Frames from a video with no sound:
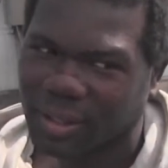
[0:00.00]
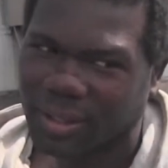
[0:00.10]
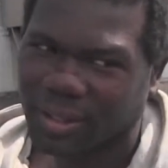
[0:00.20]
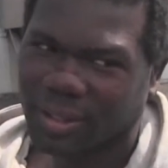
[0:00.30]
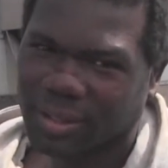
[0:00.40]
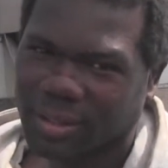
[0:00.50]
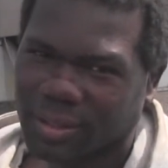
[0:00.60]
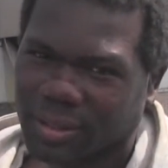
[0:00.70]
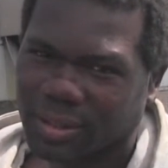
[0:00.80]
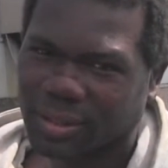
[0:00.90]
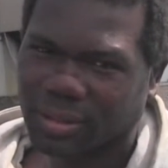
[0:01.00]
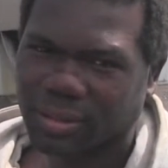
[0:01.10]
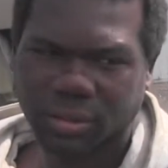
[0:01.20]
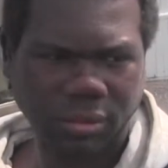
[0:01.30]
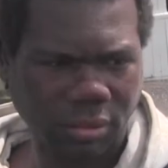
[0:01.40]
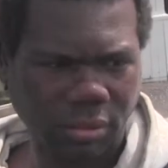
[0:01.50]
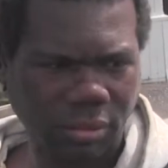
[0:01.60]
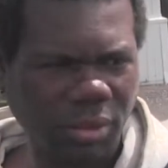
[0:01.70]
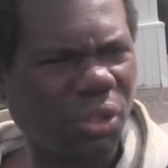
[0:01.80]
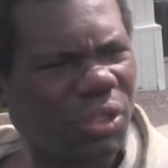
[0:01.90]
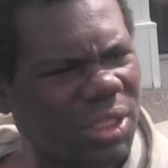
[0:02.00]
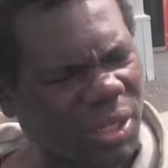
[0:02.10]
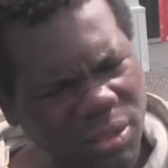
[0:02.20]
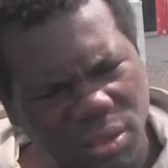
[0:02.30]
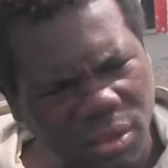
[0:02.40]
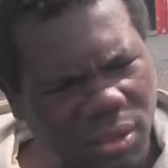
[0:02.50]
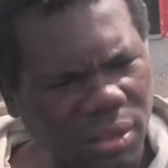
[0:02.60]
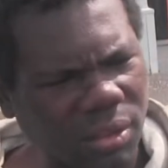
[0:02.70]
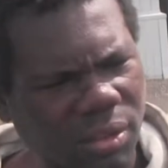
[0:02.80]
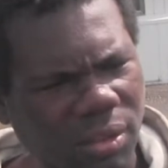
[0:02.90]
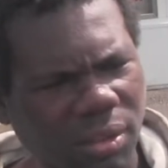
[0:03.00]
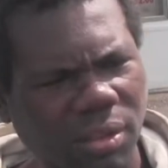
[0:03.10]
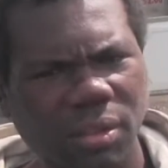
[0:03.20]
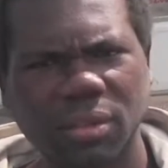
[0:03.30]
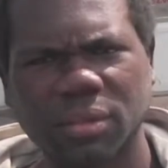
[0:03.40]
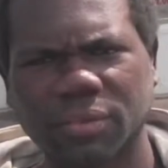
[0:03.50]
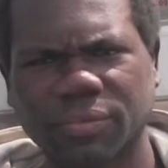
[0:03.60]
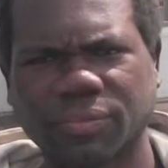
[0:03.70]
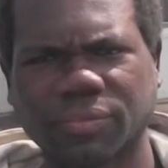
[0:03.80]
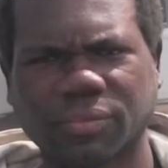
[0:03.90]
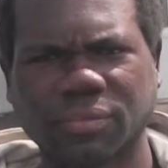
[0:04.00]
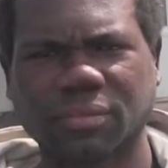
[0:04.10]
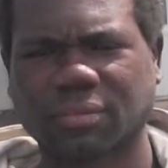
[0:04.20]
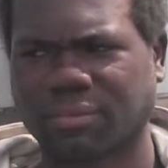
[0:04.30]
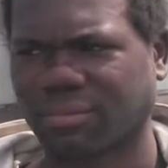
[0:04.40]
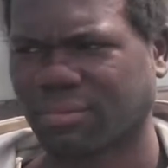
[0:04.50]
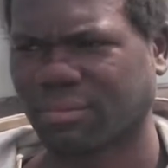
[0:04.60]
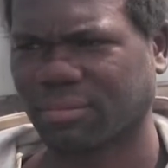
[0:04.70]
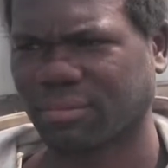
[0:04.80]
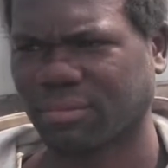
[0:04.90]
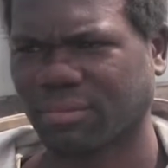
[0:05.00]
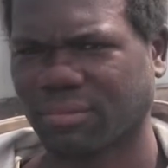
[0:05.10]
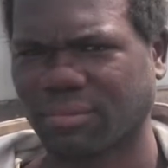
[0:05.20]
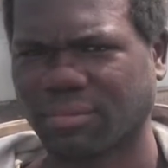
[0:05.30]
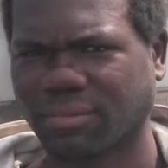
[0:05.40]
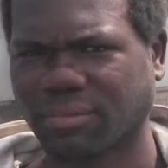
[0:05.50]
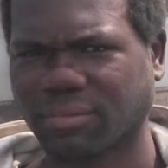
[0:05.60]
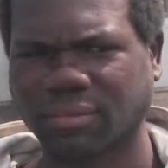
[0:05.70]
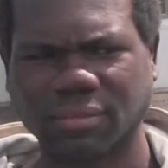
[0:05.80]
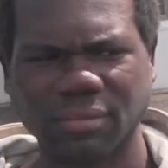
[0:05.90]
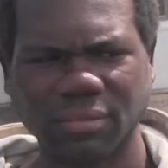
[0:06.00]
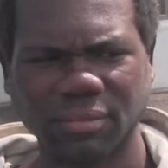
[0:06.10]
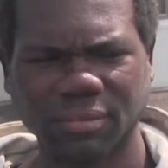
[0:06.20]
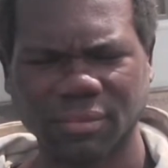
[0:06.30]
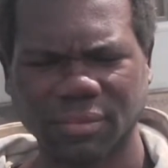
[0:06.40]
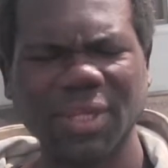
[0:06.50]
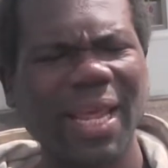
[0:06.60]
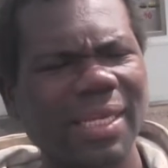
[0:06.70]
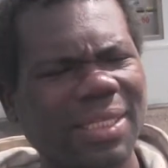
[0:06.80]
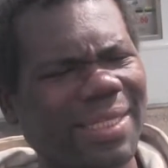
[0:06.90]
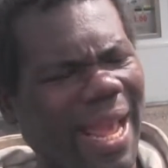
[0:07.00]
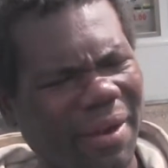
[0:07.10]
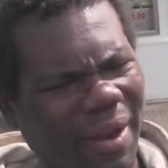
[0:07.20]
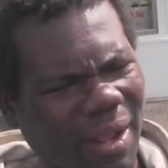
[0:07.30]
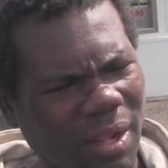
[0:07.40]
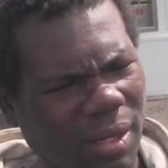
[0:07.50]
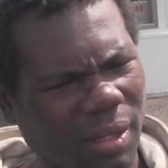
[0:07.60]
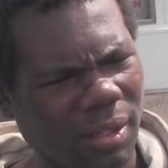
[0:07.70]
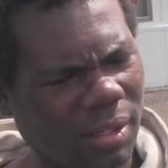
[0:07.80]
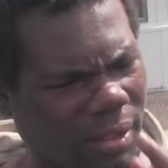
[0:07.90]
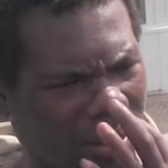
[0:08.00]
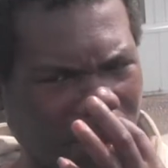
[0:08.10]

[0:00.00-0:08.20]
Today's Saturday, bro. Today is Saturday. Yeah, we dead serious. Today's the Sabbath day. Sabbath. That's why we out here. Yeah.